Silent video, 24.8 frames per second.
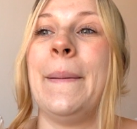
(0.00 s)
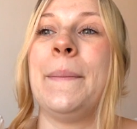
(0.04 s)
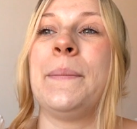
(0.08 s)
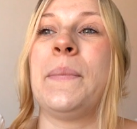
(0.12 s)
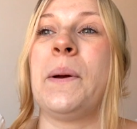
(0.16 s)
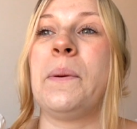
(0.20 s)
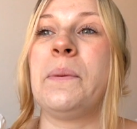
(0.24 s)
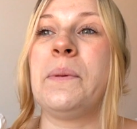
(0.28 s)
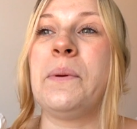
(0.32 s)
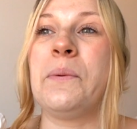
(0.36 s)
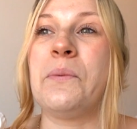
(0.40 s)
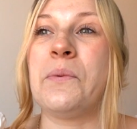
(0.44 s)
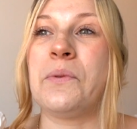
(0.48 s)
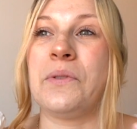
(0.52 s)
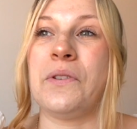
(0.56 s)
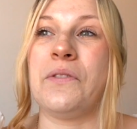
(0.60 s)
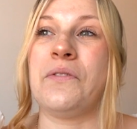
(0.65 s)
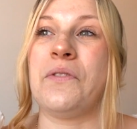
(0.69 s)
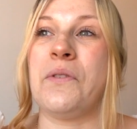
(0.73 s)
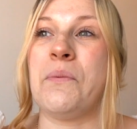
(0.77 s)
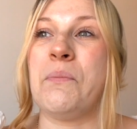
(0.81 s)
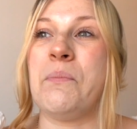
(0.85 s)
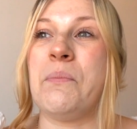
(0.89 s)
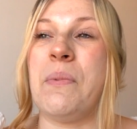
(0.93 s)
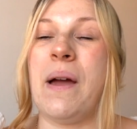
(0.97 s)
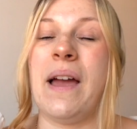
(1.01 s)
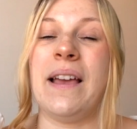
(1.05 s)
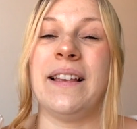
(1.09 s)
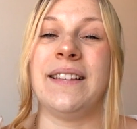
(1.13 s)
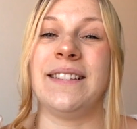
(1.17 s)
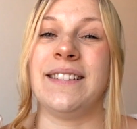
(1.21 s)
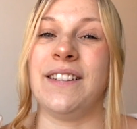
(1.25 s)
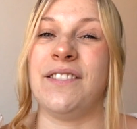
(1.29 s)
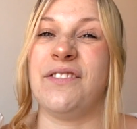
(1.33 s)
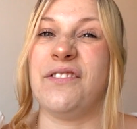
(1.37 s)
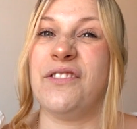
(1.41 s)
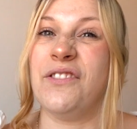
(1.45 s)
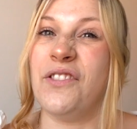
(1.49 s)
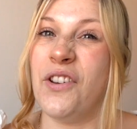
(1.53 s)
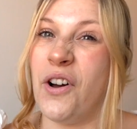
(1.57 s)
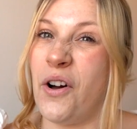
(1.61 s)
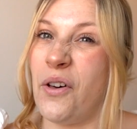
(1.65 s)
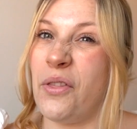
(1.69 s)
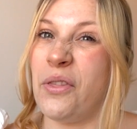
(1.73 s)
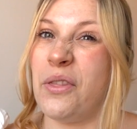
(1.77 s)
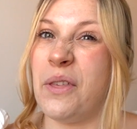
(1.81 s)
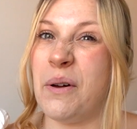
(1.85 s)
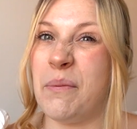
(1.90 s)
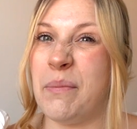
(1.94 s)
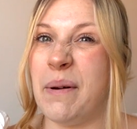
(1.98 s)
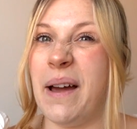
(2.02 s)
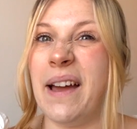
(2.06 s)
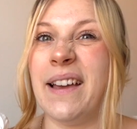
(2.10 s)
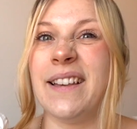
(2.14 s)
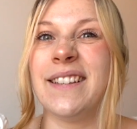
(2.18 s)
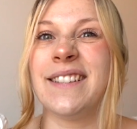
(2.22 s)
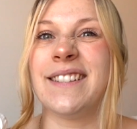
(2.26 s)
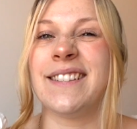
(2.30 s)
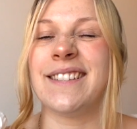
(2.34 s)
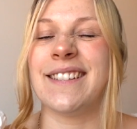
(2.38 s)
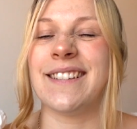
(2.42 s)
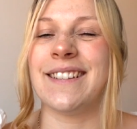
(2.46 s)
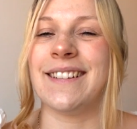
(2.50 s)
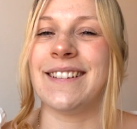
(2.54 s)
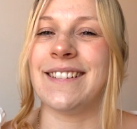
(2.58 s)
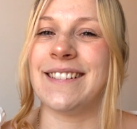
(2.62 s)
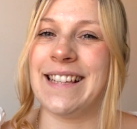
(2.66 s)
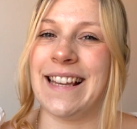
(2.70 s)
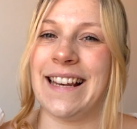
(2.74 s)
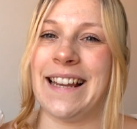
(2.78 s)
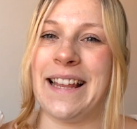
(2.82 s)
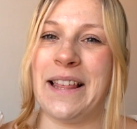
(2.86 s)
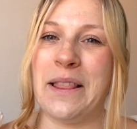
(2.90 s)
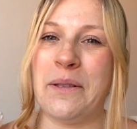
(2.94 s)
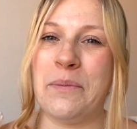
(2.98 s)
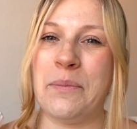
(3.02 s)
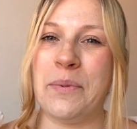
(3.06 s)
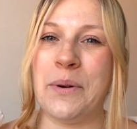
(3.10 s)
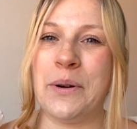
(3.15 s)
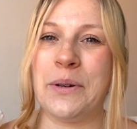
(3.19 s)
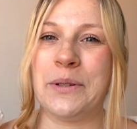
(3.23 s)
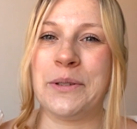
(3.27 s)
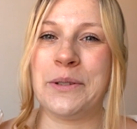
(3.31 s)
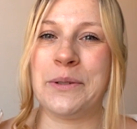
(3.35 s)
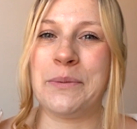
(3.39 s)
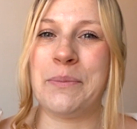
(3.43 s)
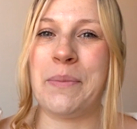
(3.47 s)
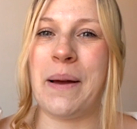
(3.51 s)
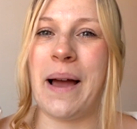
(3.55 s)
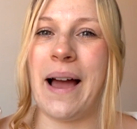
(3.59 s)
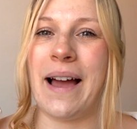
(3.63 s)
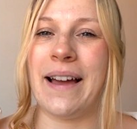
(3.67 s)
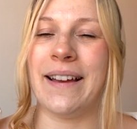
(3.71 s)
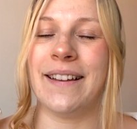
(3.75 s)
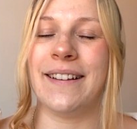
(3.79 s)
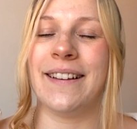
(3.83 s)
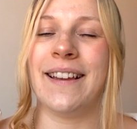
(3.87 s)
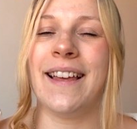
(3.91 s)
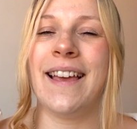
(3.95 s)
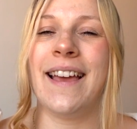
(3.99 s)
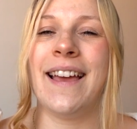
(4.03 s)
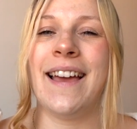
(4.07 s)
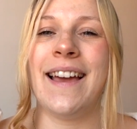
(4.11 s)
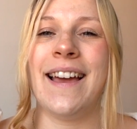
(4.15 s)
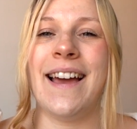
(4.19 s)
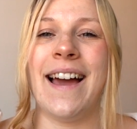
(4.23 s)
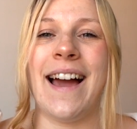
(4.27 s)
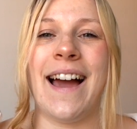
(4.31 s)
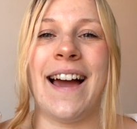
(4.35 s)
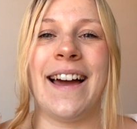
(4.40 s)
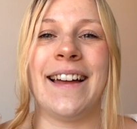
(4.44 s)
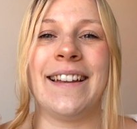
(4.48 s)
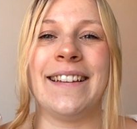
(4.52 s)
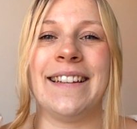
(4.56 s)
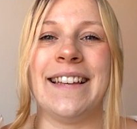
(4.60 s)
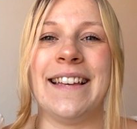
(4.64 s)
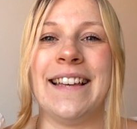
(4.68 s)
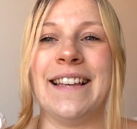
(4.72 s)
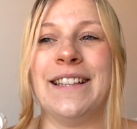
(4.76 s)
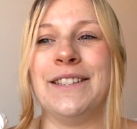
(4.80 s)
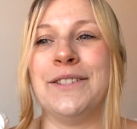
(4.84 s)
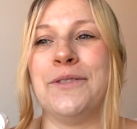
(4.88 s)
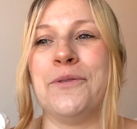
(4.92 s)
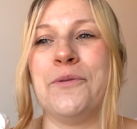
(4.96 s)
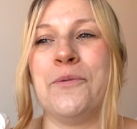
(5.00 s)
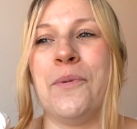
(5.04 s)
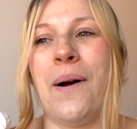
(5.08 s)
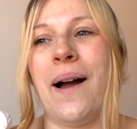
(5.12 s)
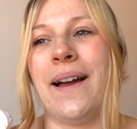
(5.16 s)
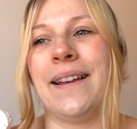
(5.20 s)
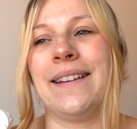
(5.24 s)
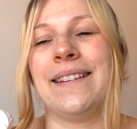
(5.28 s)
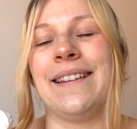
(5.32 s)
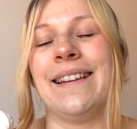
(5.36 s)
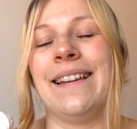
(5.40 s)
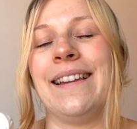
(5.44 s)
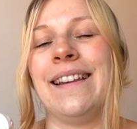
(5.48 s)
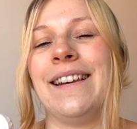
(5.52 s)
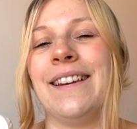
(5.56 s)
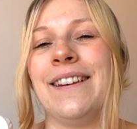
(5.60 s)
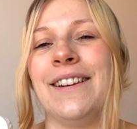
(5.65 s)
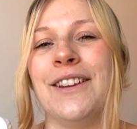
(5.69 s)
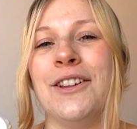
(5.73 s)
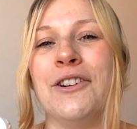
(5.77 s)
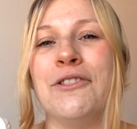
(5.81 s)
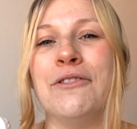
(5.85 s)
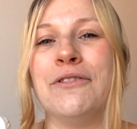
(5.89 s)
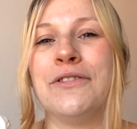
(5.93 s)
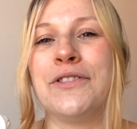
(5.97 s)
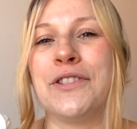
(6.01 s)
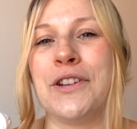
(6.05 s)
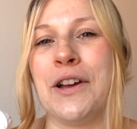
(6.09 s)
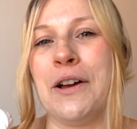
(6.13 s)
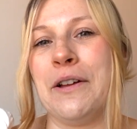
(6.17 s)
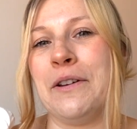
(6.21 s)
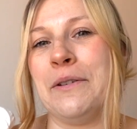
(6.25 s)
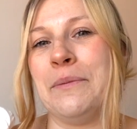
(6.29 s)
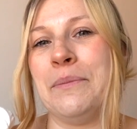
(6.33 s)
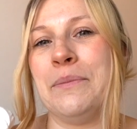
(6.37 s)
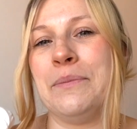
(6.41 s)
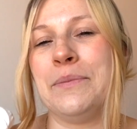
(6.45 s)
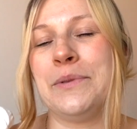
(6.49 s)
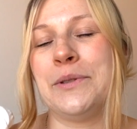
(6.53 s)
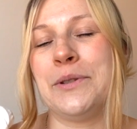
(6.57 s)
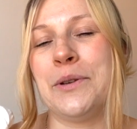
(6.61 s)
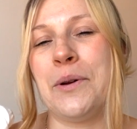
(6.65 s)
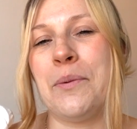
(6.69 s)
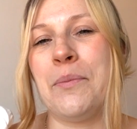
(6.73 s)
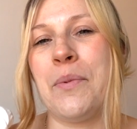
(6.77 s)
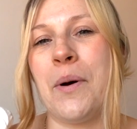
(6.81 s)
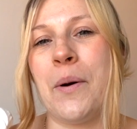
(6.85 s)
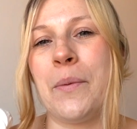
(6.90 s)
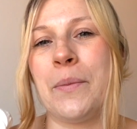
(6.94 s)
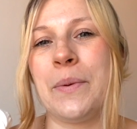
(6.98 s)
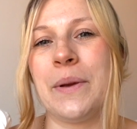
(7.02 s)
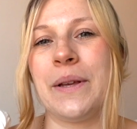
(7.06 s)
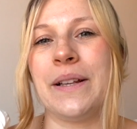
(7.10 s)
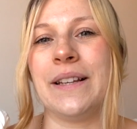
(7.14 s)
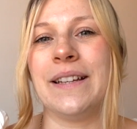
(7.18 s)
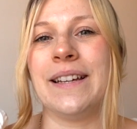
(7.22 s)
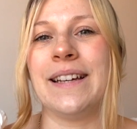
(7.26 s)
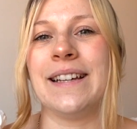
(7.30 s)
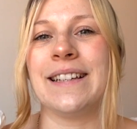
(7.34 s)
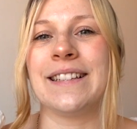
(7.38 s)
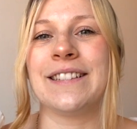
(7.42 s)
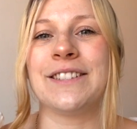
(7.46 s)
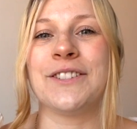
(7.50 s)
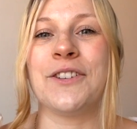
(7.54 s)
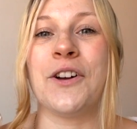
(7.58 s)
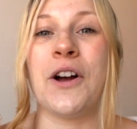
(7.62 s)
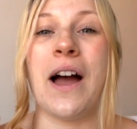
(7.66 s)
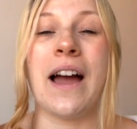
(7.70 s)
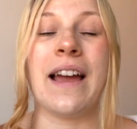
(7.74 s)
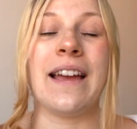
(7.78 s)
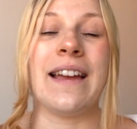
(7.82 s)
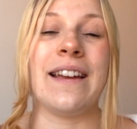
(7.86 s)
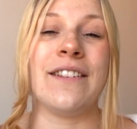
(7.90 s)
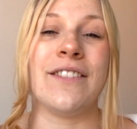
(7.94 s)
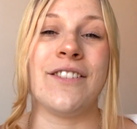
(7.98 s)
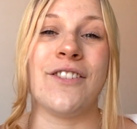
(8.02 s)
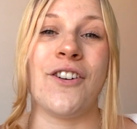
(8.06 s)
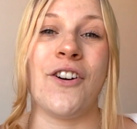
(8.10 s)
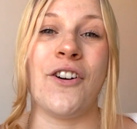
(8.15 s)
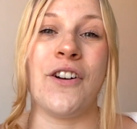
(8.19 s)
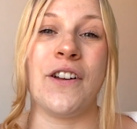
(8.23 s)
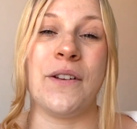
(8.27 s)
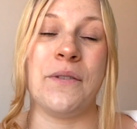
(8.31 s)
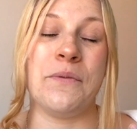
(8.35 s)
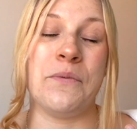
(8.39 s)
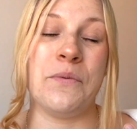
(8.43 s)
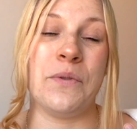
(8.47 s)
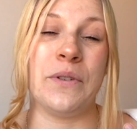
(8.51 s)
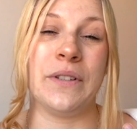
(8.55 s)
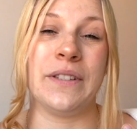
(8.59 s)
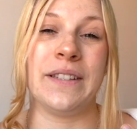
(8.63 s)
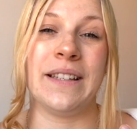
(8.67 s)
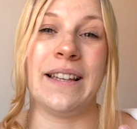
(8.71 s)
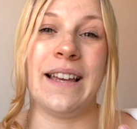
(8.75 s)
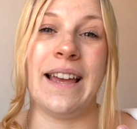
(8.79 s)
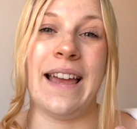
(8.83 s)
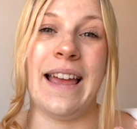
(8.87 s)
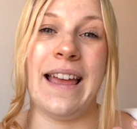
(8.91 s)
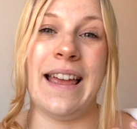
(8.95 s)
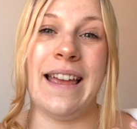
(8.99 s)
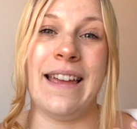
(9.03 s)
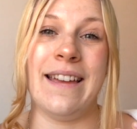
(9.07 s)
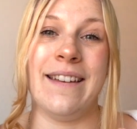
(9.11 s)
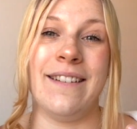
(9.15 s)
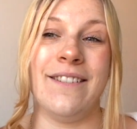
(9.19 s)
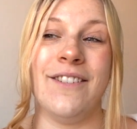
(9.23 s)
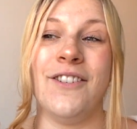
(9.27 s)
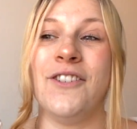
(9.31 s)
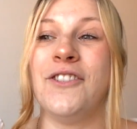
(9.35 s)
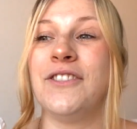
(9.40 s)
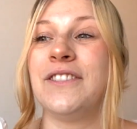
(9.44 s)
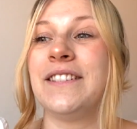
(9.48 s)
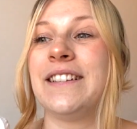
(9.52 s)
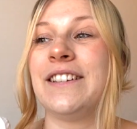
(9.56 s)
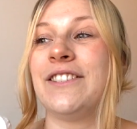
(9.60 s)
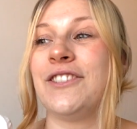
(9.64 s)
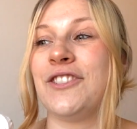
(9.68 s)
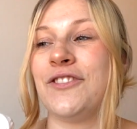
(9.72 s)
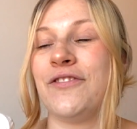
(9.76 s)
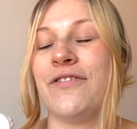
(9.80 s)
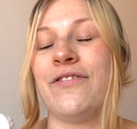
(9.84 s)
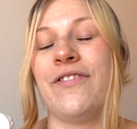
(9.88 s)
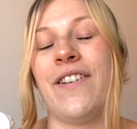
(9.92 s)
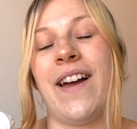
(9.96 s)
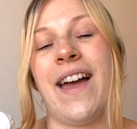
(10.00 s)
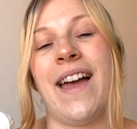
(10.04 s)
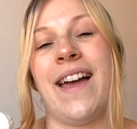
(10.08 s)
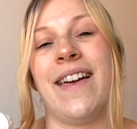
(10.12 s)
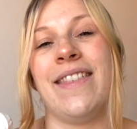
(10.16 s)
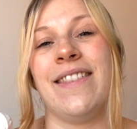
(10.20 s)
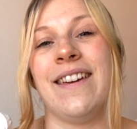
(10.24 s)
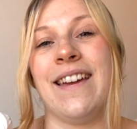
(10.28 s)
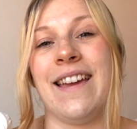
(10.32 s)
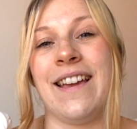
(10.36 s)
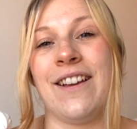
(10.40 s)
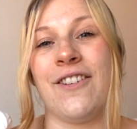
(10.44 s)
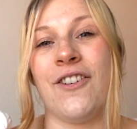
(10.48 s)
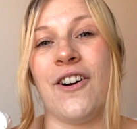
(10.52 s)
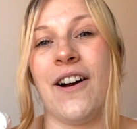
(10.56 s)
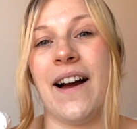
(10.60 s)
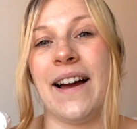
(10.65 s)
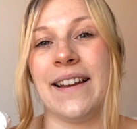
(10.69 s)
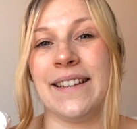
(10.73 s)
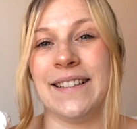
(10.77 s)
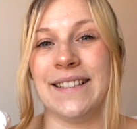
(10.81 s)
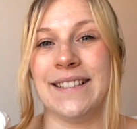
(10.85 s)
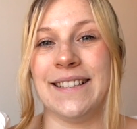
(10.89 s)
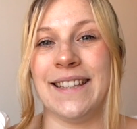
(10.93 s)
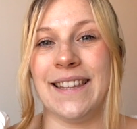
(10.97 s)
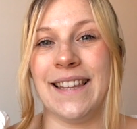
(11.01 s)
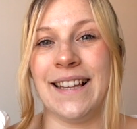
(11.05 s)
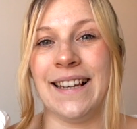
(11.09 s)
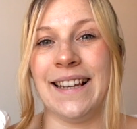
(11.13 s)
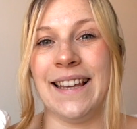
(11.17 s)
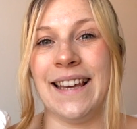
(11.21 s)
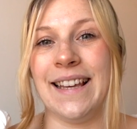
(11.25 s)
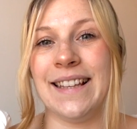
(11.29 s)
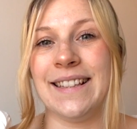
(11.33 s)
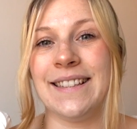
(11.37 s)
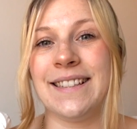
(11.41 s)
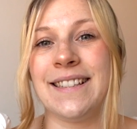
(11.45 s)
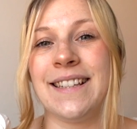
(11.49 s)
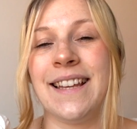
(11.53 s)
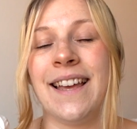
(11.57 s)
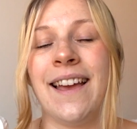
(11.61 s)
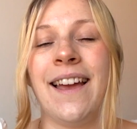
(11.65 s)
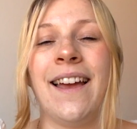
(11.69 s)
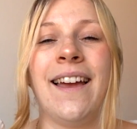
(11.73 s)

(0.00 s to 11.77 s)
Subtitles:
probably one of the best, if not the best, Tilly and the Buttons pattern, and is widely loved and so popular. So I thought it was only fair that it got added to the list.